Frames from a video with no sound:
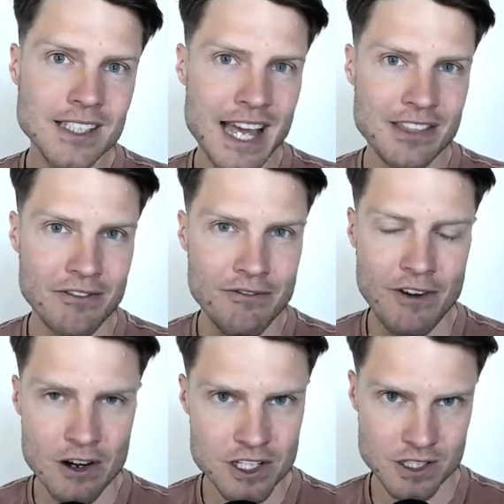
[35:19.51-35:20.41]
at the
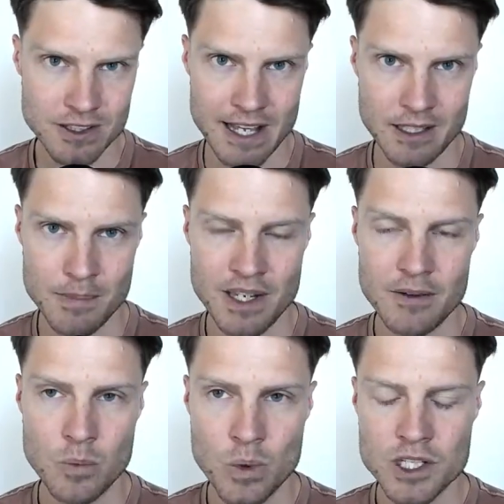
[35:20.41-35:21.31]
functional element,
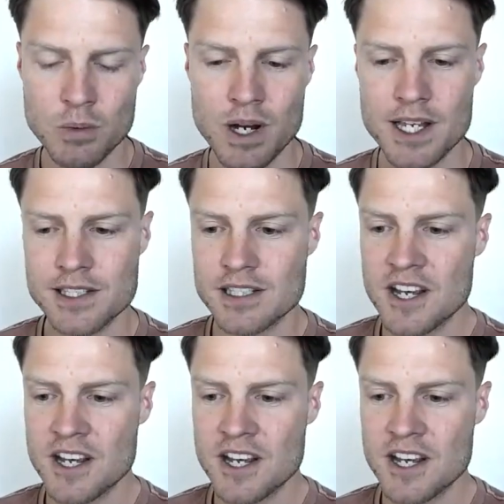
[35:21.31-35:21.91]
which was